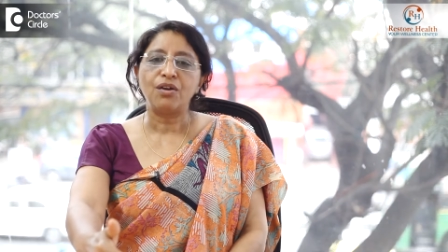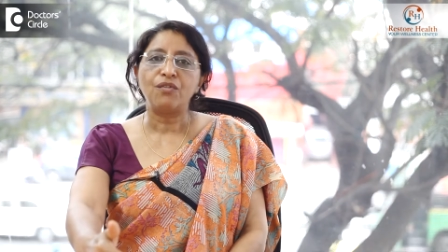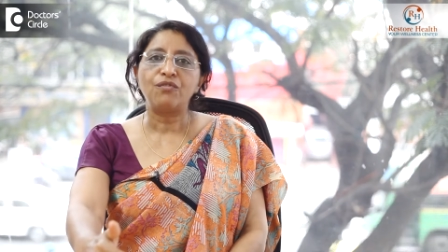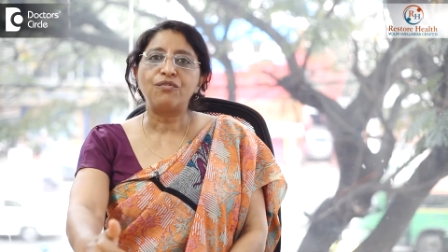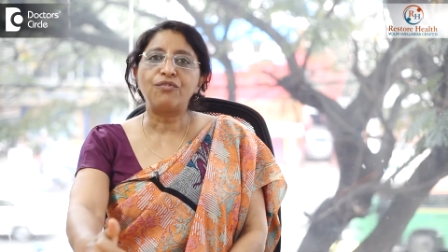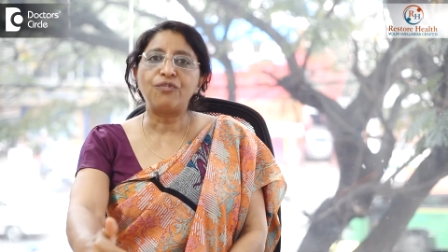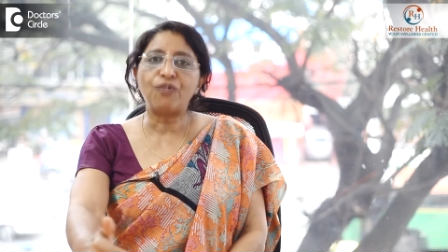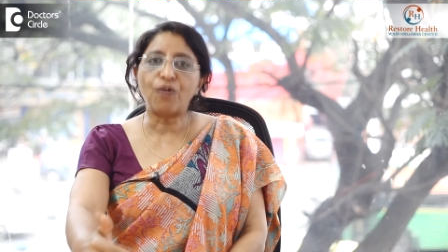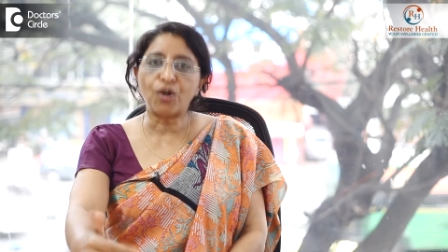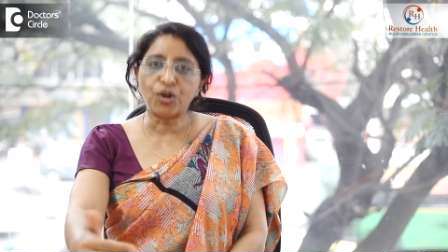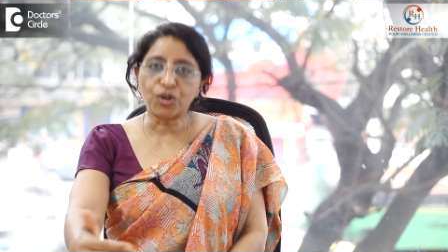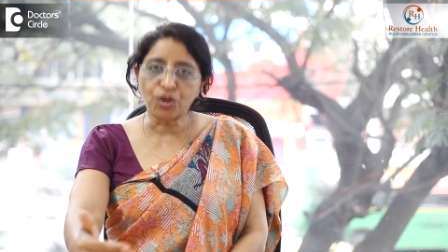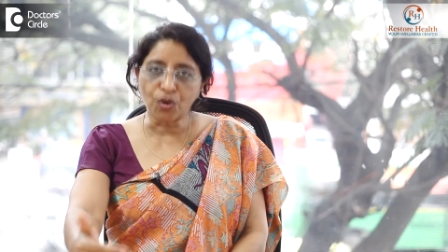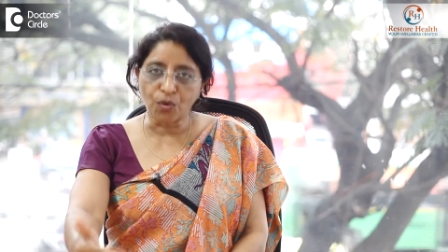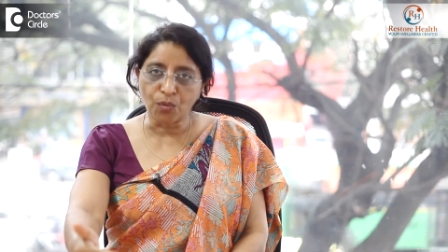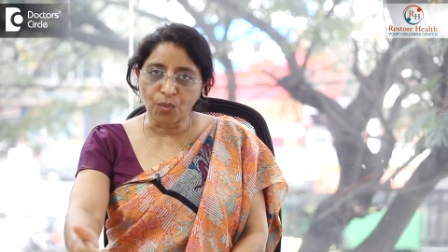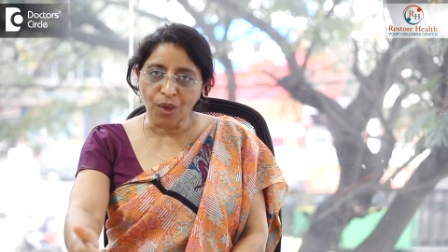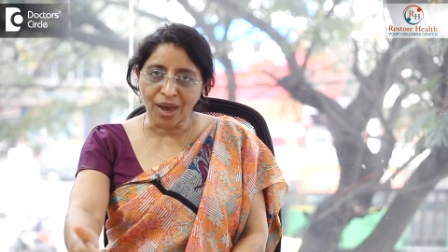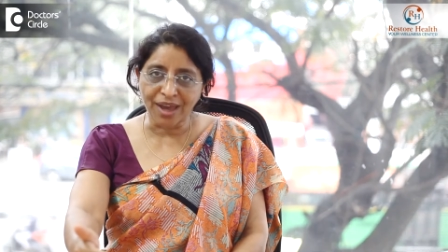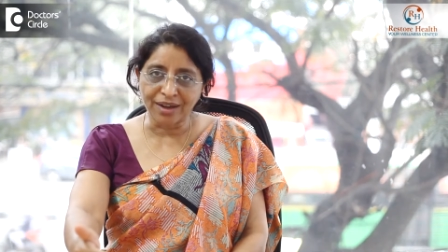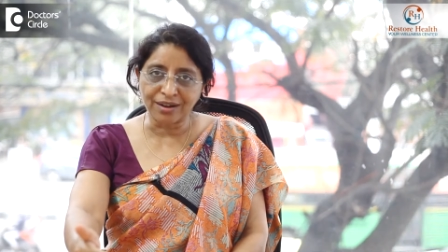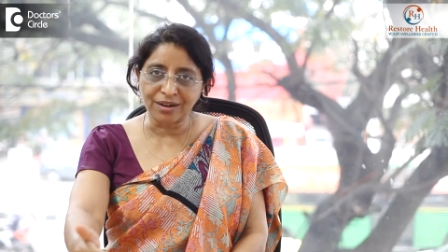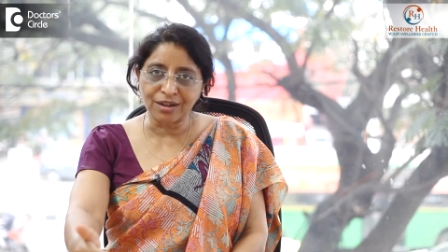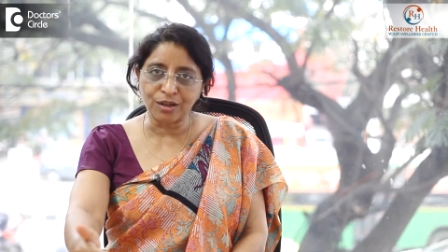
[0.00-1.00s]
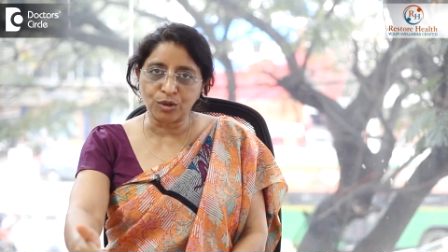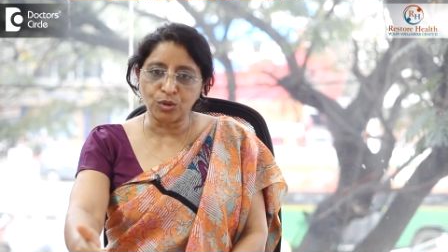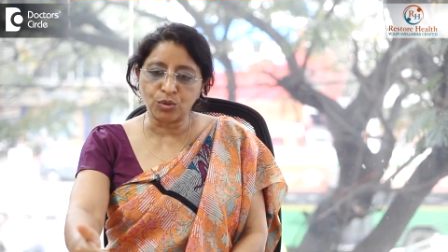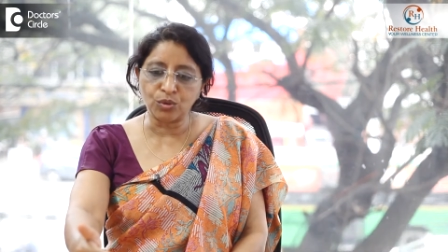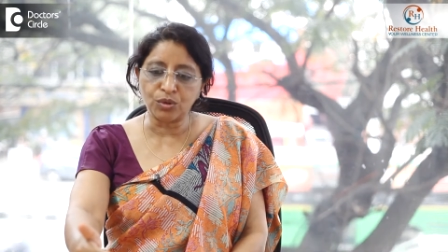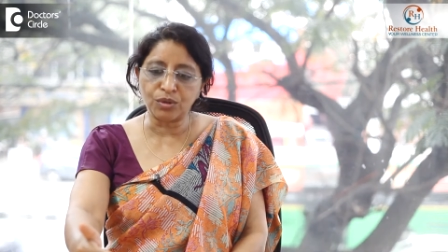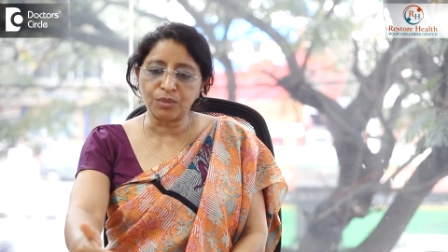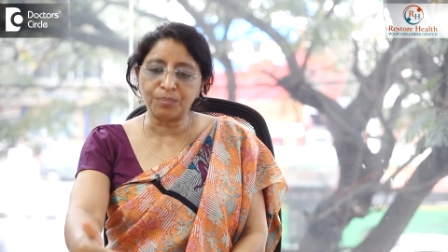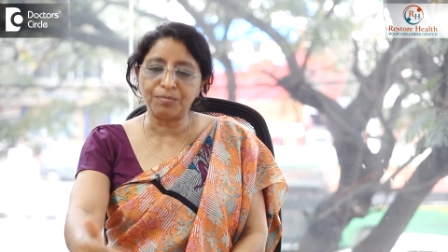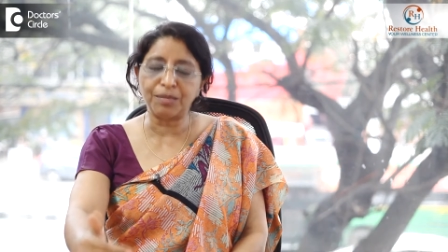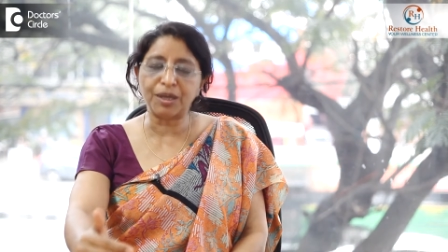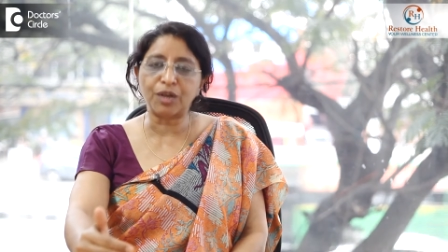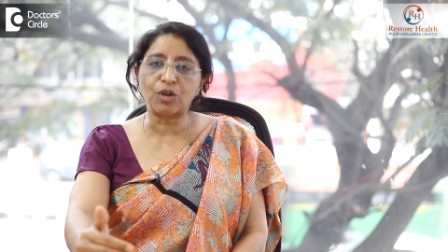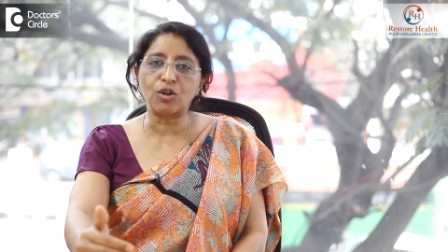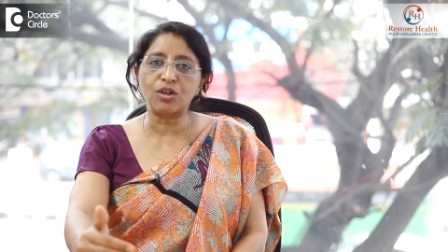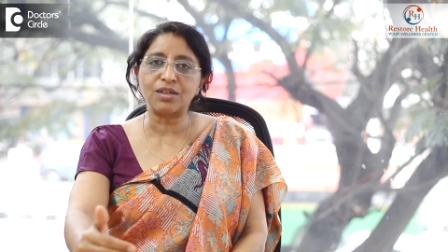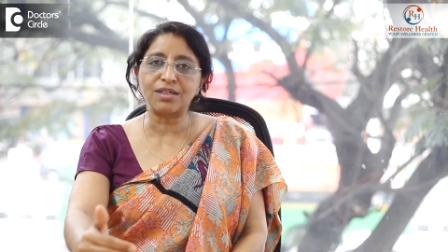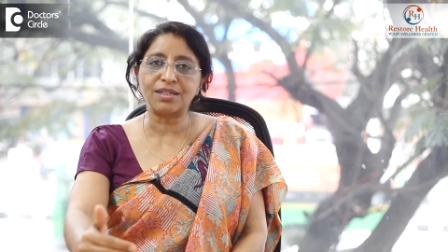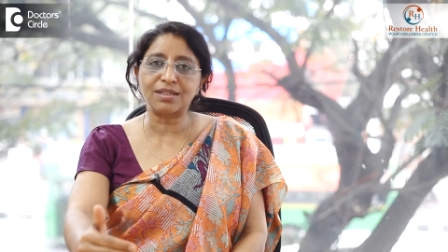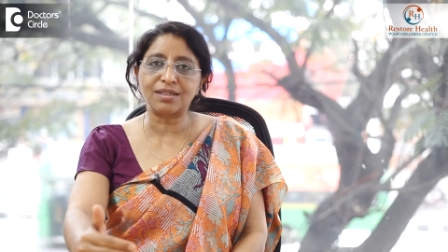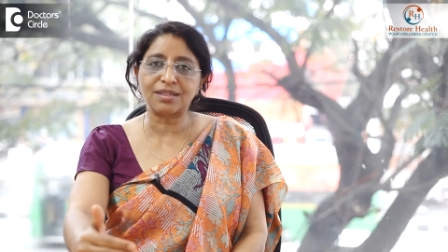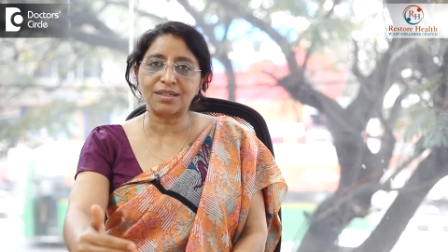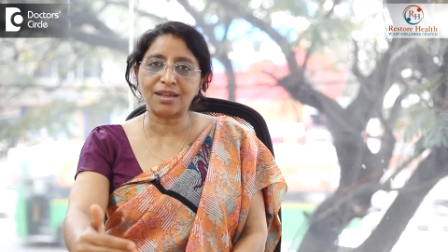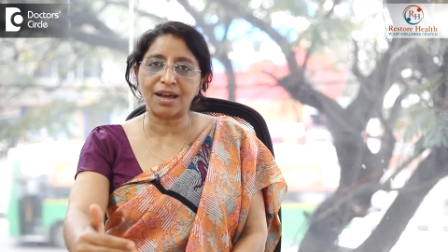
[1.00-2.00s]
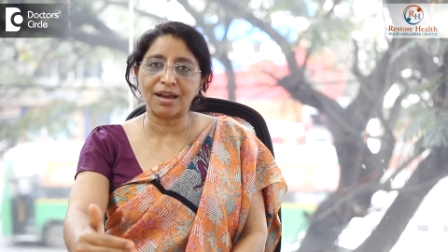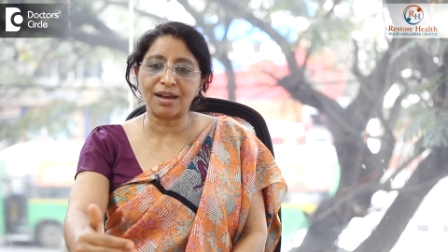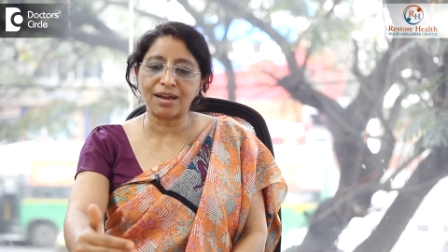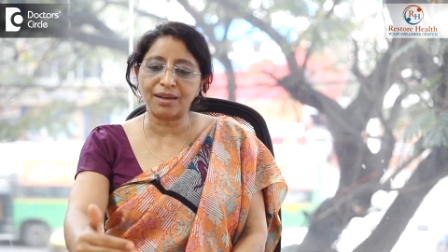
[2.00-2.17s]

for your viral load because